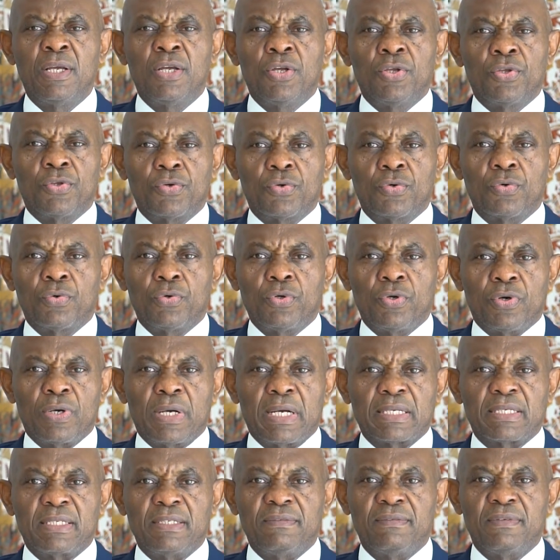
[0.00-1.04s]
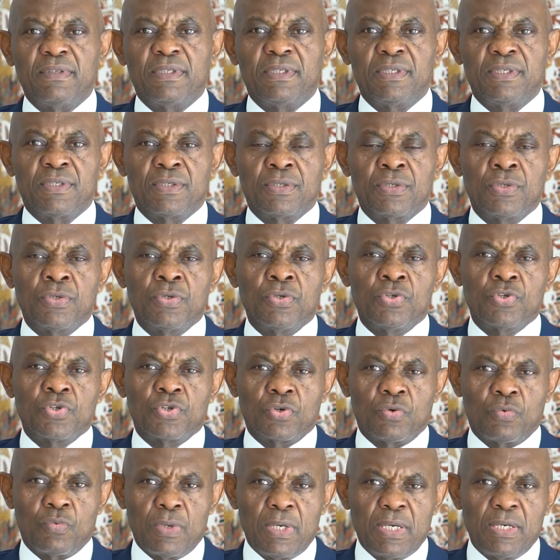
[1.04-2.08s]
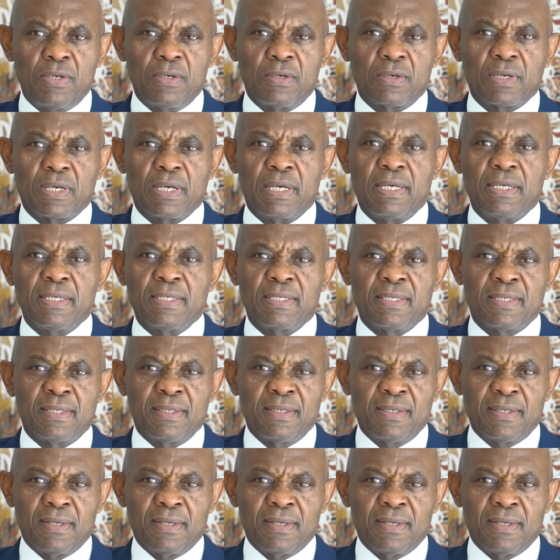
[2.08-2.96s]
through your activities. So well done, guys.